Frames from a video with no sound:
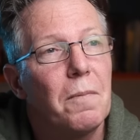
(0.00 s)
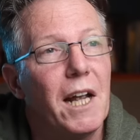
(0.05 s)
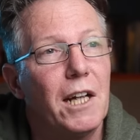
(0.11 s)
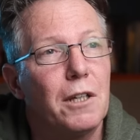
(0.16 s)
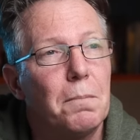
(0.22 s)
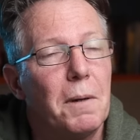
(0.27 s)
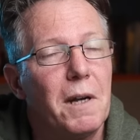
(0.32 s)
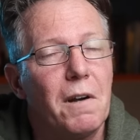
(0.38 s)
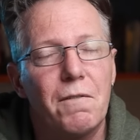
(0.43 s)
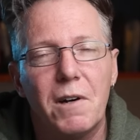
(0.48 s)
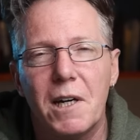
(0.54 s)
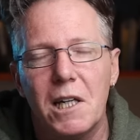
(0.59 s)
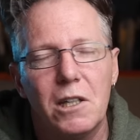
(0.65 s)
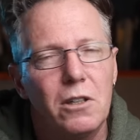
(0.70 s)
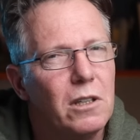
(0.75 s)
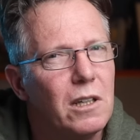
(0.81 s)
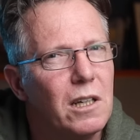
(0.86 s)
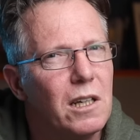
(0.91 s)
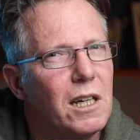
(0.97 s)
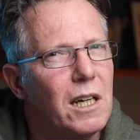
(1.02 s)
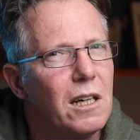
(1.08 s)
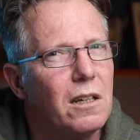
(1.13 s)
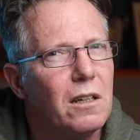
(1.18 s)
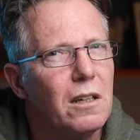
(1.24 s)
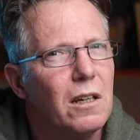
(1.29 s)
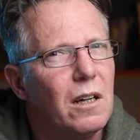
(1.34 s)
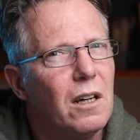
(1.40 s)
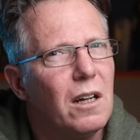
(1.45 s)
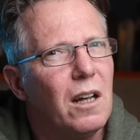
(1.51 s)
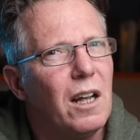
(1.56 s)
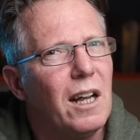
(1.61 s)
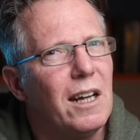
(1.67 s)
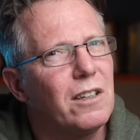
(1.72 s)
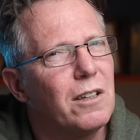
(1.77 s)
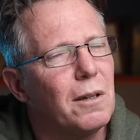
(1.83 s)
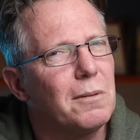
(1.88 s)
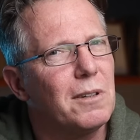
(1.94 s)
It's been a very interesting year
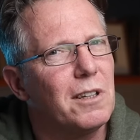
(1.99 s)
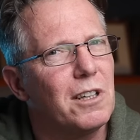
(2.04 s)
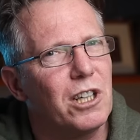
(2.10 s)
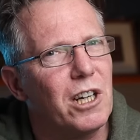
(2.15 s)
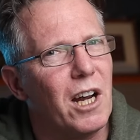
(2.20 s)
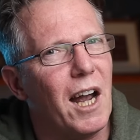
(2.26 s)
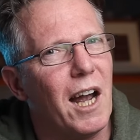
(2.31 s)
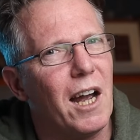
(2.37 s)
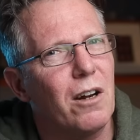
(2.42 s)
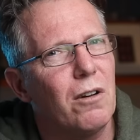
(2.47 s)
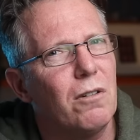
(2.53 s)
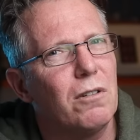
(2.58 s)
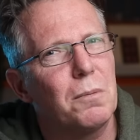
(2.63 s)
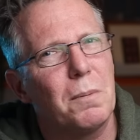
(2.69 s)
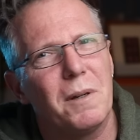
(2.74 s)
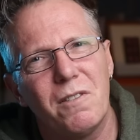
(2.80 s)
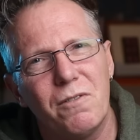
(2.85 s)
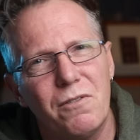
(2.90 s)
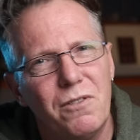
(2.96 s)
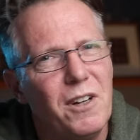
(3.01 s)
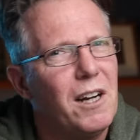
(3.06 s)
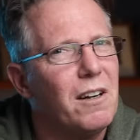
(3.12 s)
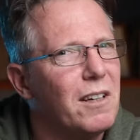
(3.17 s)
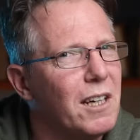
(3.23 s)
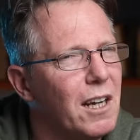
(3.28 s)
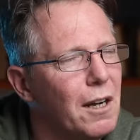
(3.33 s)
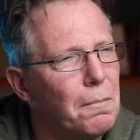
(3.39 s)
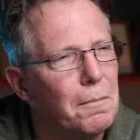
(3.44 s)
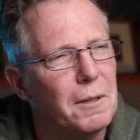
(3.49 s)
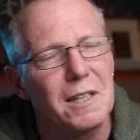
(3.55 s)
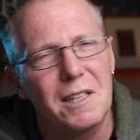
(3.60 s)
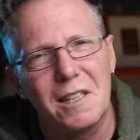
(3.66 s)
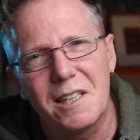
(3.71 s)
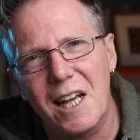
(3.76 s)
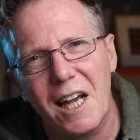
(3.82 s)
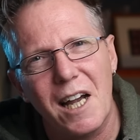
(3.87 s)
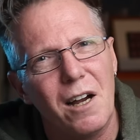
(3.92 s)
in terms of the channel. It's been very up
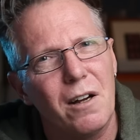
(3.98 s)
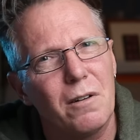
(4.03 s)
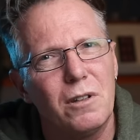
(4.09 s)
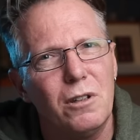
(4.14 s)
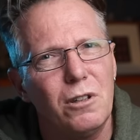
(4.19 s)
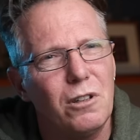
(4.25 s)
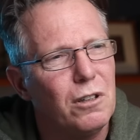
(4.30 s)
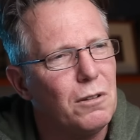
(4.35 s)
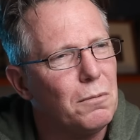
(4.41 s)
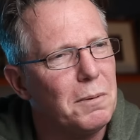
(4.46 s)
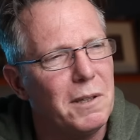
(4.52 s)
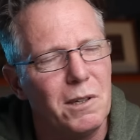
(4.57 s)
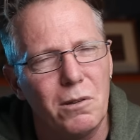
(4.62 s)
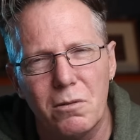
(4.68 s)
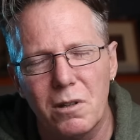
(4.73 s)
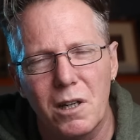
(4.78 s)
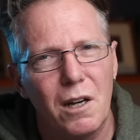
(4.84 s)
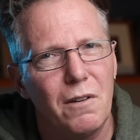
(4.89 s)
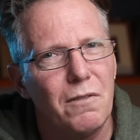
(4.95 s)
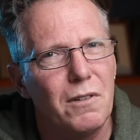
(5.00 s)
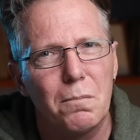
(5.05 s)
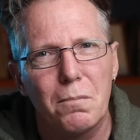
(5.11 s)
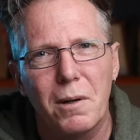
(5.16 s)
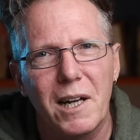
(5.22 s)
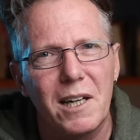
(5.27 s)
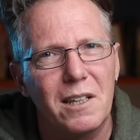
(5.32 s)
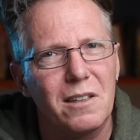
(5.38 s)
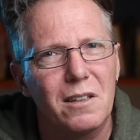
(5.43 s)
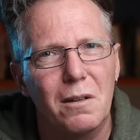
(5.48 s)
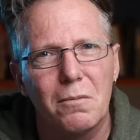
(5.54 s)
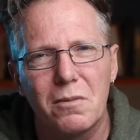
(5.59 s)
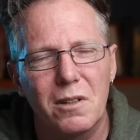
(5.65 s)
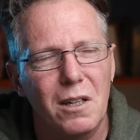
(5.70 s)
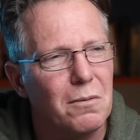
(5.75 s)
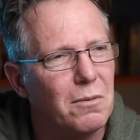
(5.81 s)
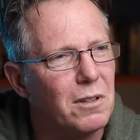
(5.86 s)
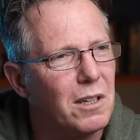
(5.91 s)
and down. YouTube's been all over the place
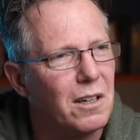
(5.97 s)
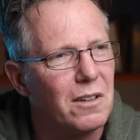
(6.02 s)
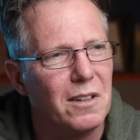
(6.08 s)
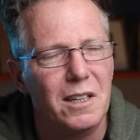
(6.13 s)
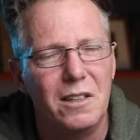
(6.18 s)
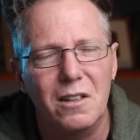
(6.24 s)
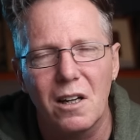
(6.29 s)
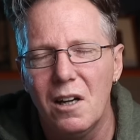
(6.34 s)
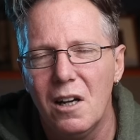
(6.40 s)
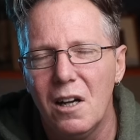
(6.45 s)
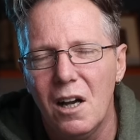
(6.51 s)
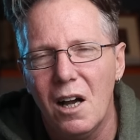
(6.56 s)
sometimes, you know, things.